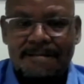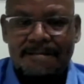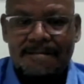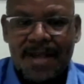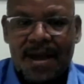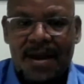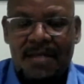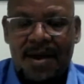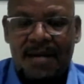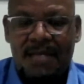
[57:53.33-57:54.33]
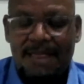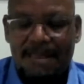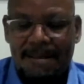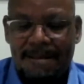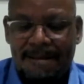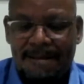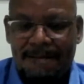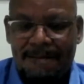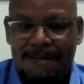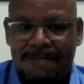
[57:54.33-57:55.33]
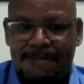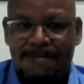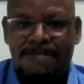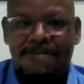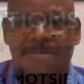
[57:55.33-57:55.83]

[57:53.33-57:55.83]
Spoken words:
Okay, we have 4 minutes to go.